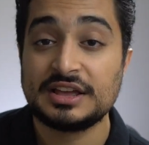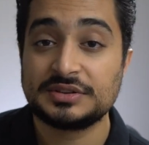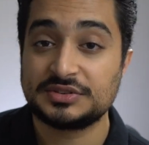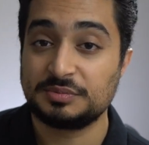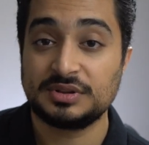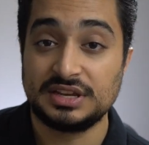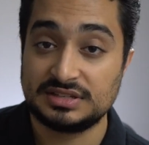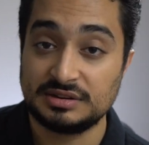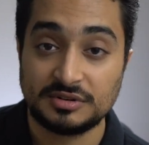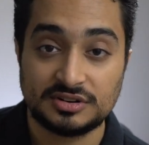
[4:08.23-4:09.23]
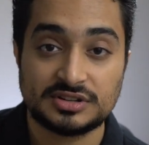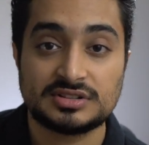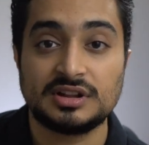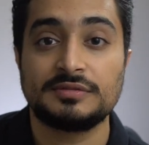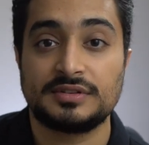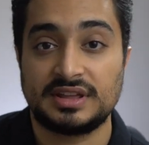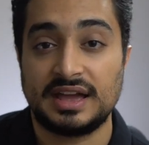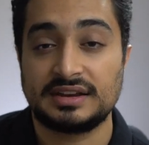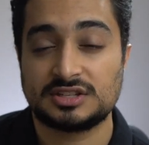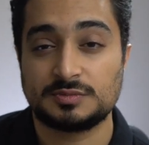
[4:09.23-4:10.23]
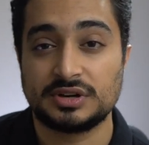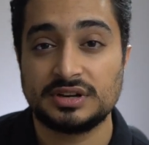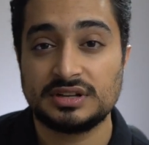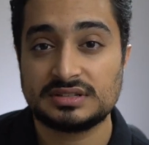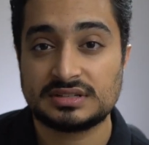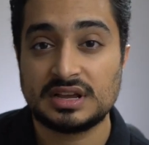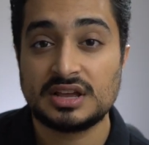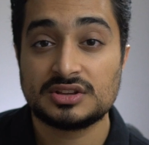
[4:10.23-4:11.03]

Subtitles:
So please immerse yourself in that experience